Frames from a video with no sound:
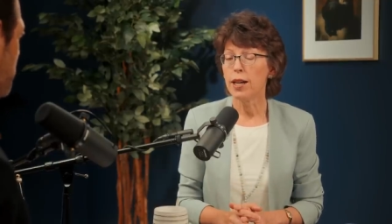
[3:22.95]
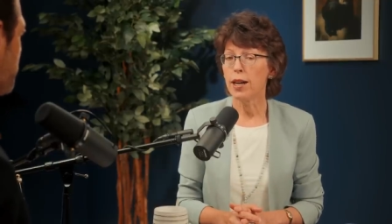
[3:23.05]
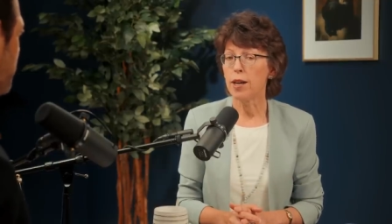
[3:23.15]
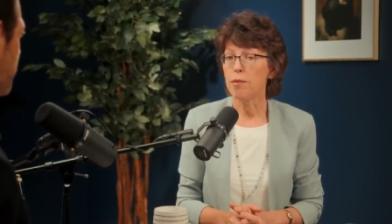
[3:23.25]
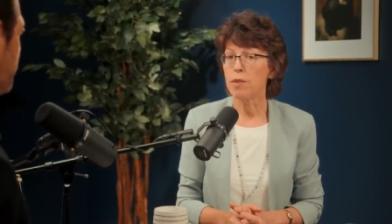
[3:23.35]

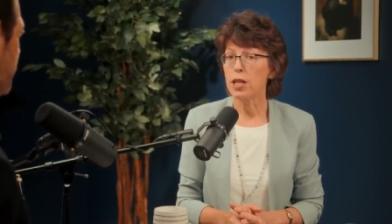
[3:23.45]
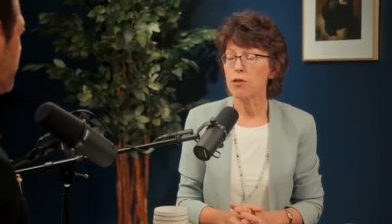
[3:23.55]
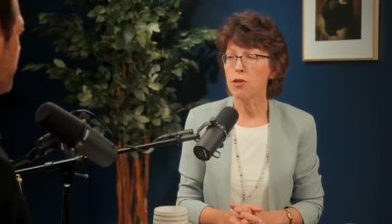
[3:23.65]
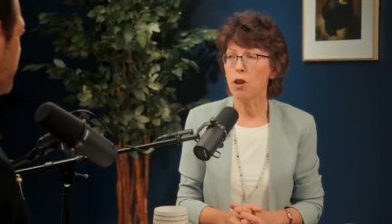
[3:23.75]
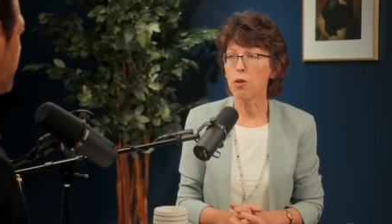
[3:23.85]
Um,
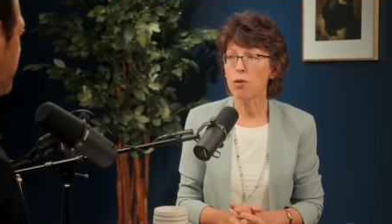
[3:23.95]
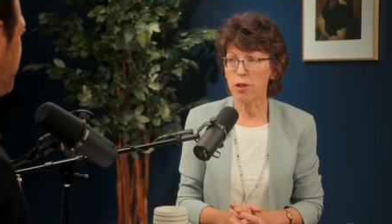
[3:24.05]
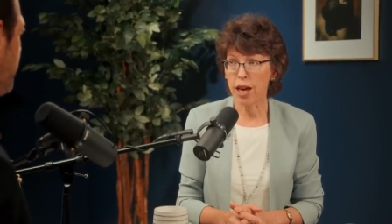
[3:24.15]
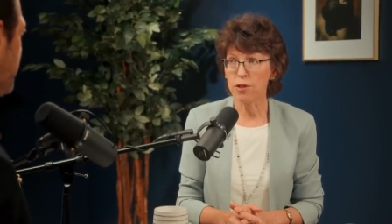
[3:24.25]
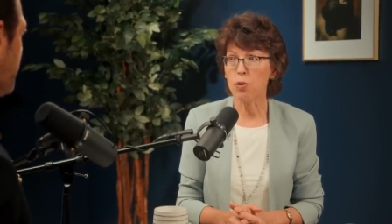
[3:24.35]
so
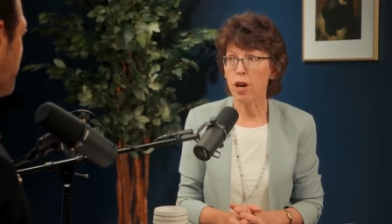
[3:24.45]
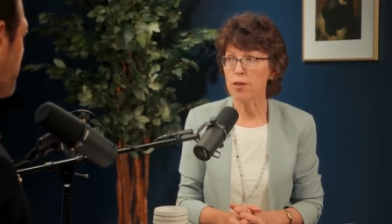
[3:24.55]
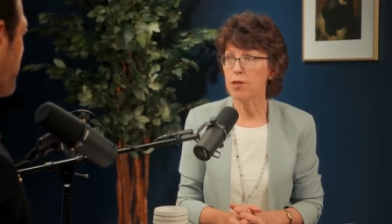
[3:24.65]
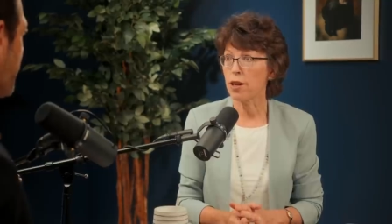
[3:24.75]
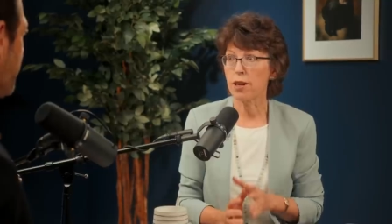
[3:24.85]
that's why I
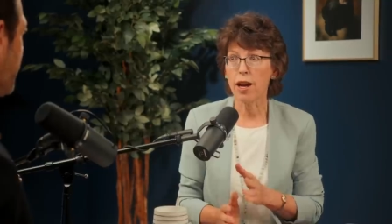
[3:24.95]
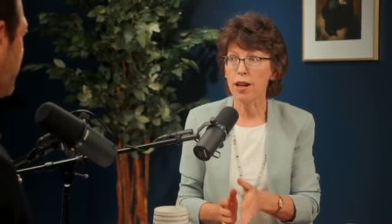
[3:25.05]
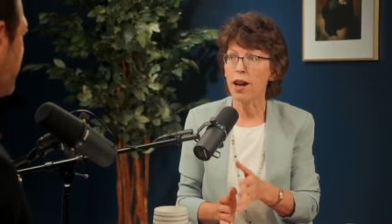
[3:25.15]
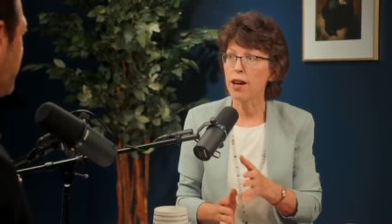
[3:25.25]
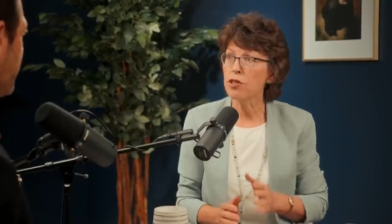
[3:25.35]
decided I,
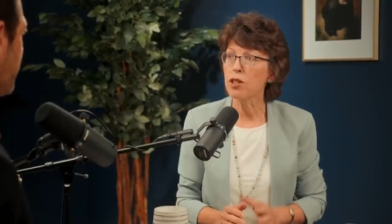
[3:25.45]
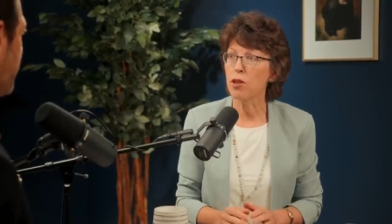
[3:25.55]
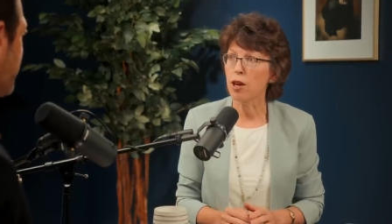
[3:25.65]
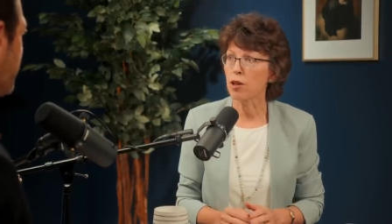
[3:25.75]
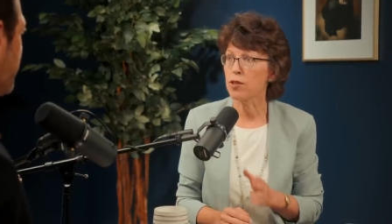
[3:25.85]
I have to go
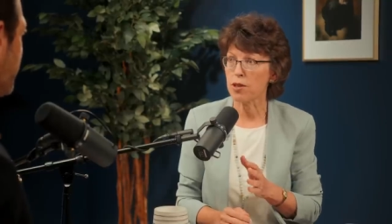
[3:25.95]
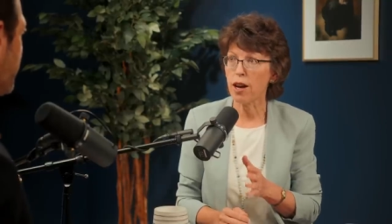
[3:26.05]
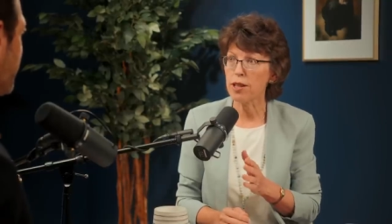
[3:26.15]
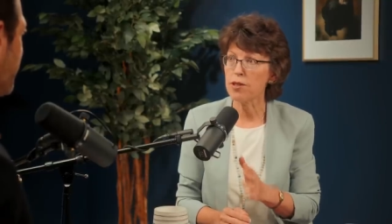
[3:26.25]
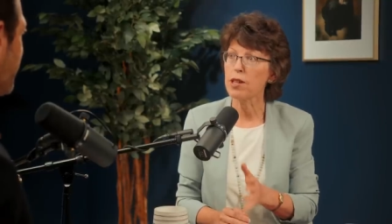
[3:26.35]
there because
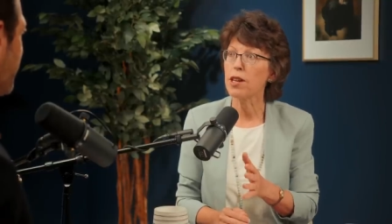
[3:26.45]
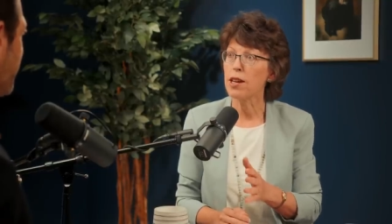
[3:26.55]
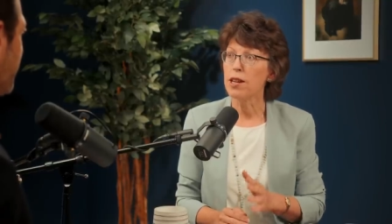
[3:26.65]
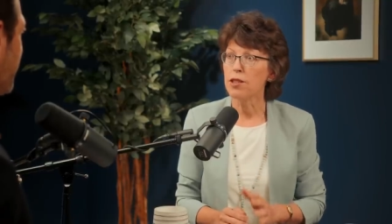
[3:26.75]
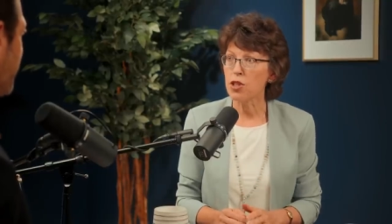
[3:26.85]
I see
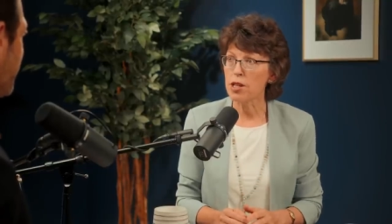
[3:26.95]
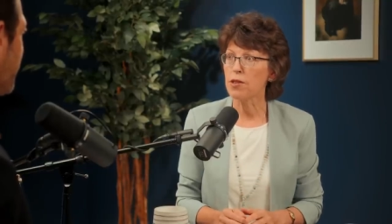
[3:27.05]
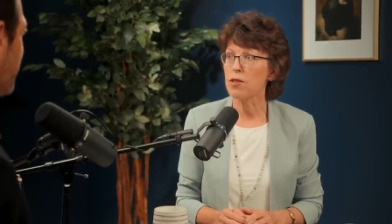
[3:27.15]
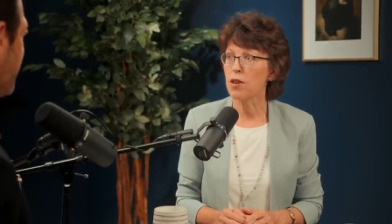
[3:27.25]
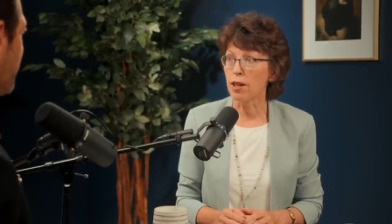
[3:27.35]

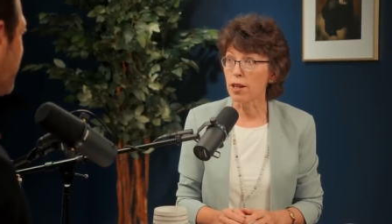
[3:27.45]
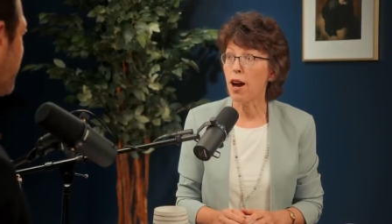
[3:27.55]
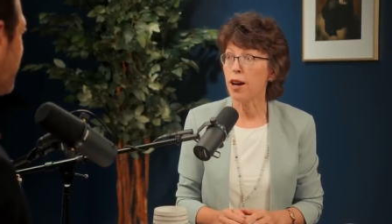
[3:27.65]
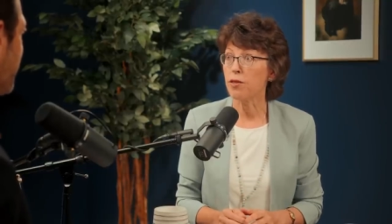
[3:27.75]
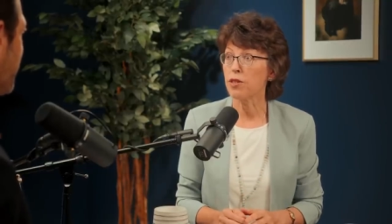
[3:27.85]
Jesus
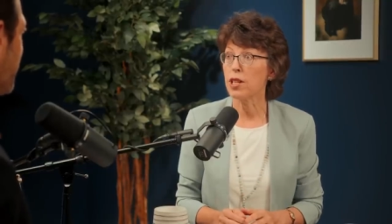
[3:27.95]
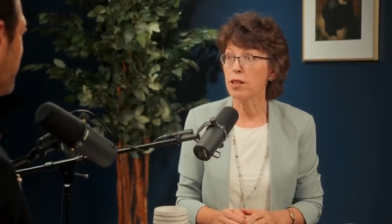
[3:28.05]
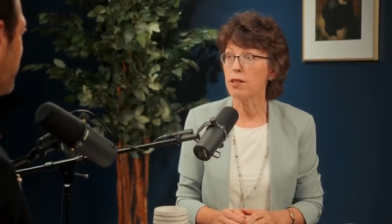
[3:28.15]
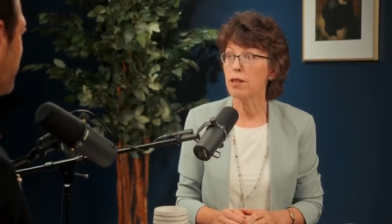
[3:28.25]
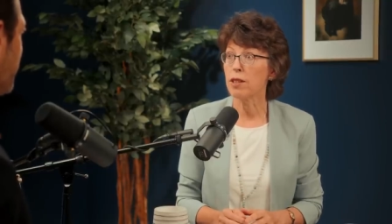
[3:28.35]
alive
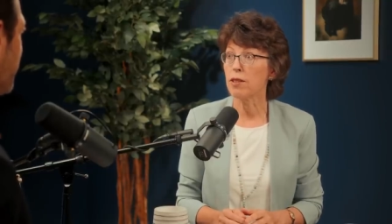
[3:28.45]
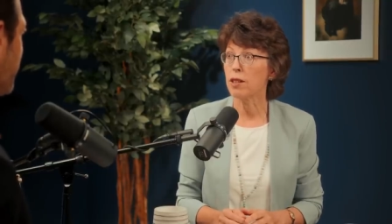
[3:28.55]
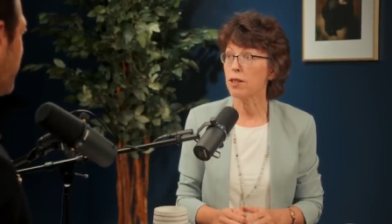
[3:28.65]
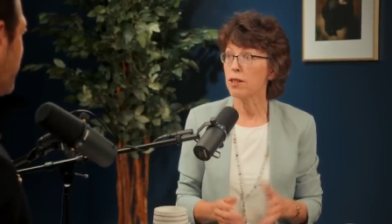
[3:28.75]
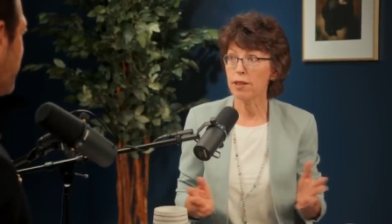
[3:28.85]
in in
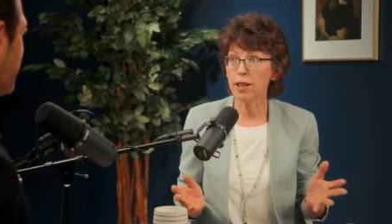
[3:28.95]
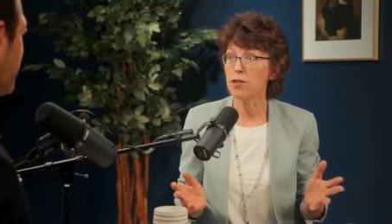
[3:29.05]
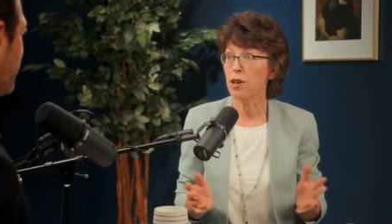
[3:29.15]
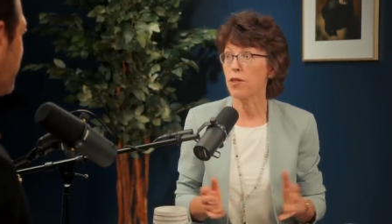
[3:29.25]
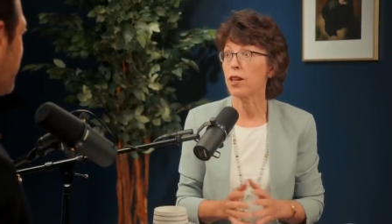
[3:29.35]
the
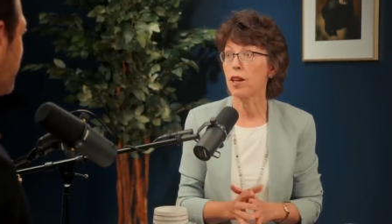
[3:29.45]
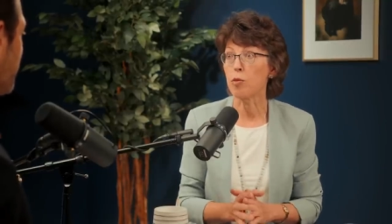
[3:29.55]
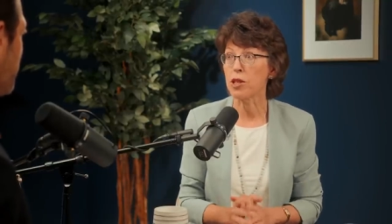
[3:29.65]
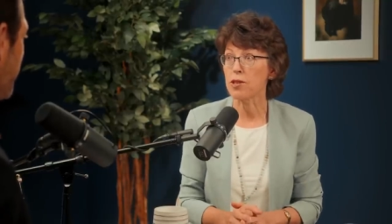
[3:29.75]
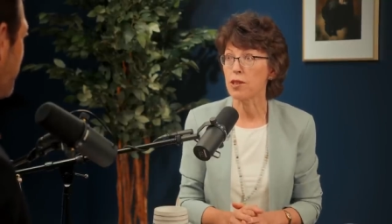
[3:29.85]
kids on that
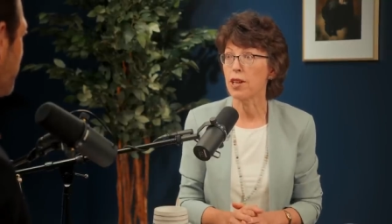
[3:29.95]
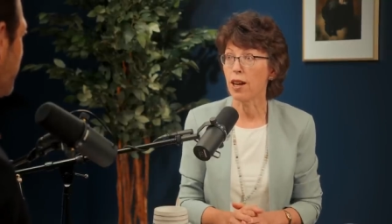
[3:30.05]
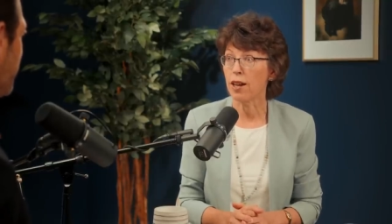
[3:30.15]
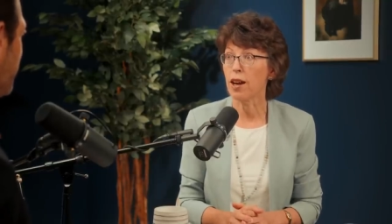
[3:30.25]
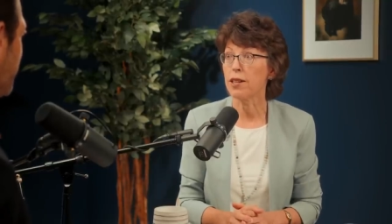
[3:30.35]
campus, and
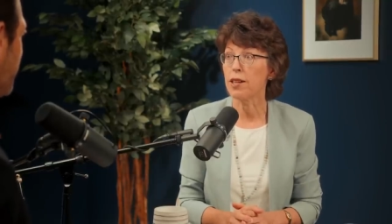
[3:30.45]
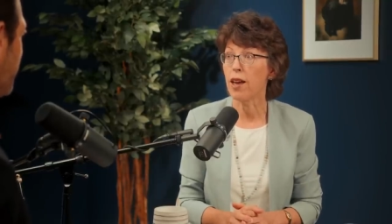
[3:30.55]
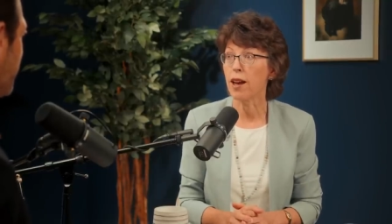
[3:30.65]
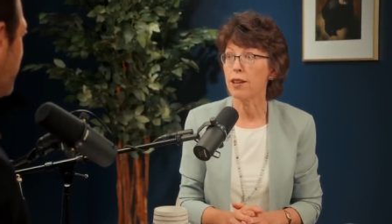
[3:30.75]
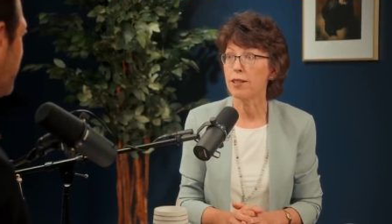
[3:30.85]
I, I need that.